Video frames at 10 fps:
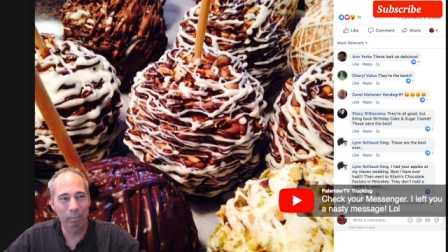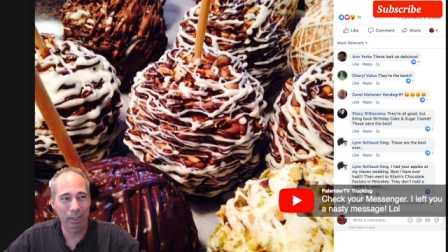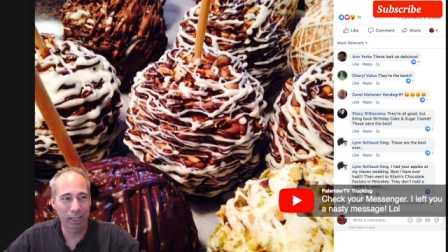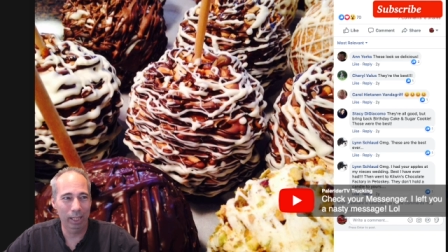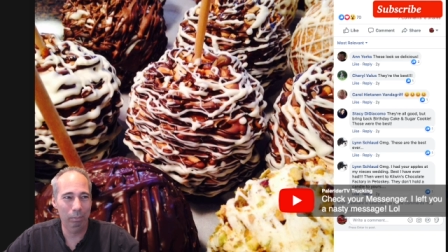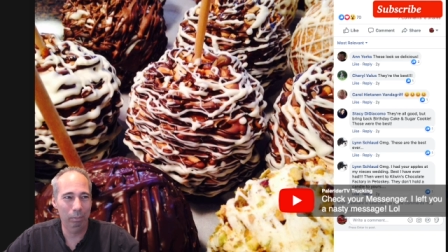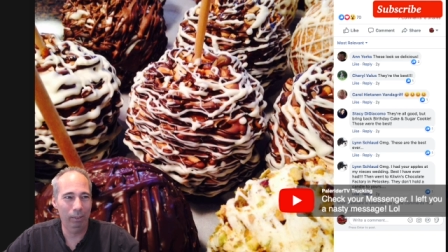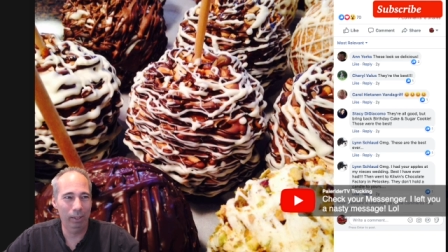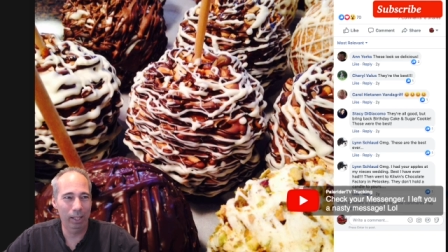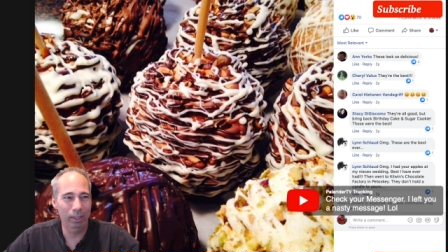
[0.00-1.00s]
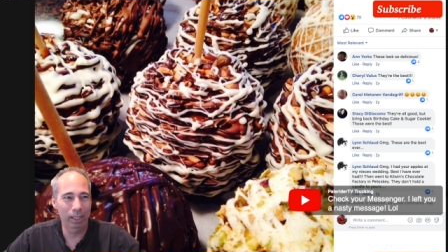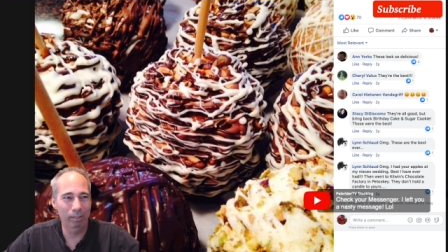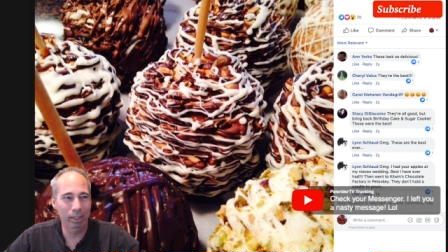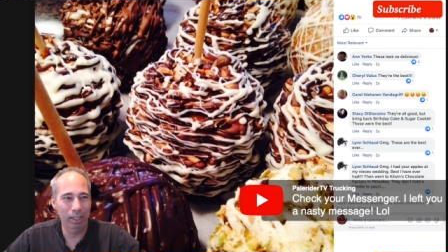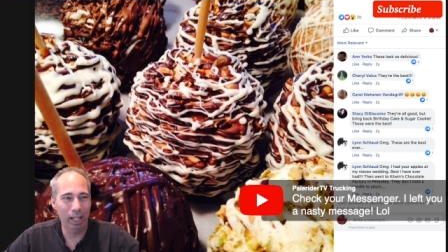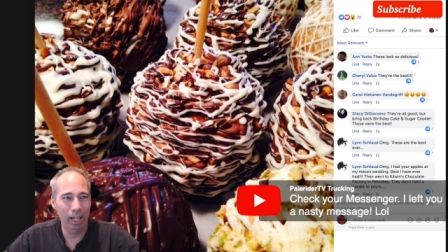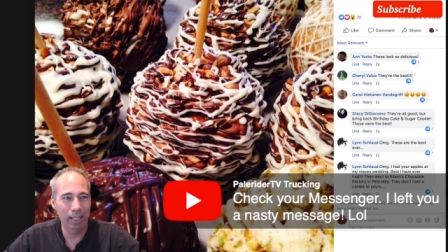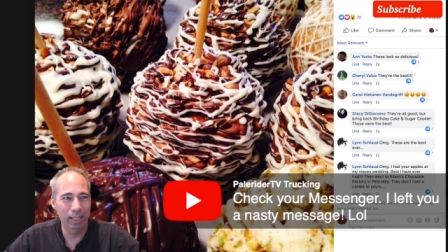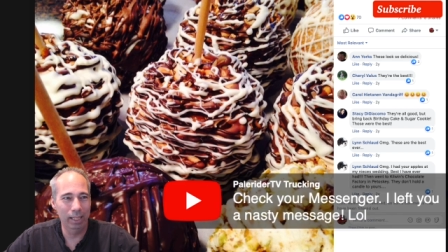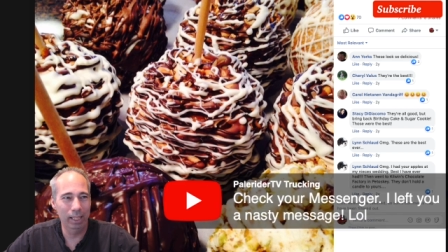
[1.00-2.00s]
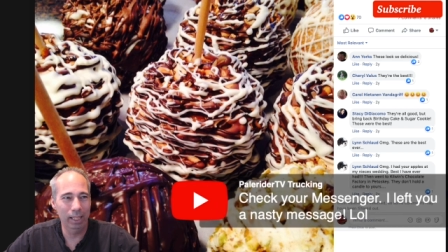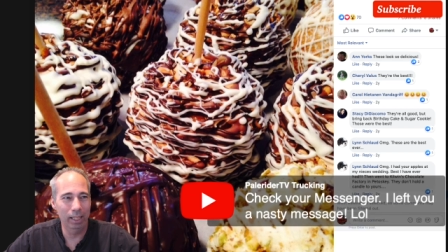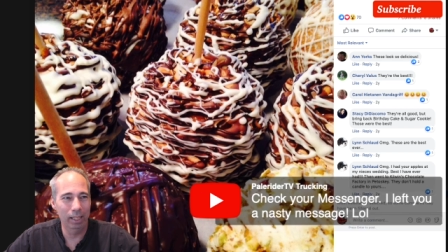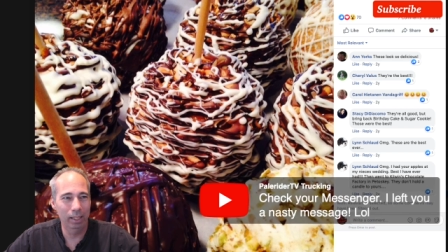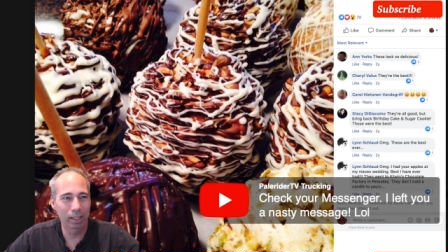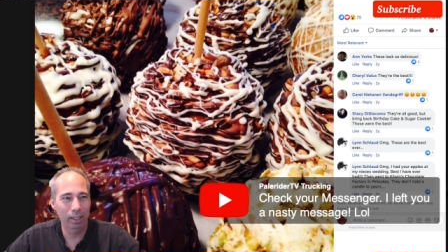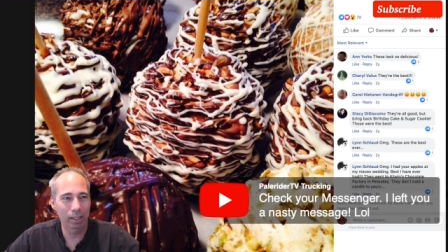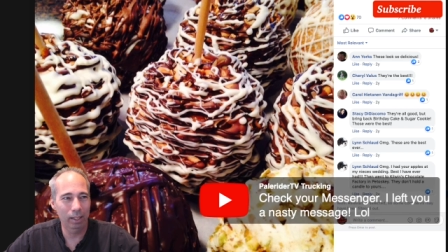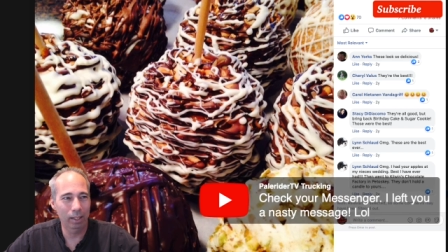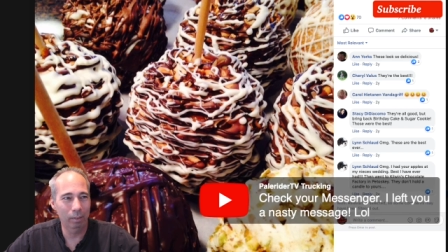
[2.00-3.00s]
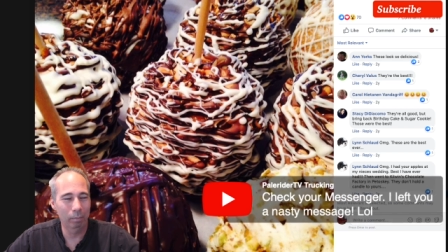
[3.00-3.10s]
yes, Pale Rider TV, I did um,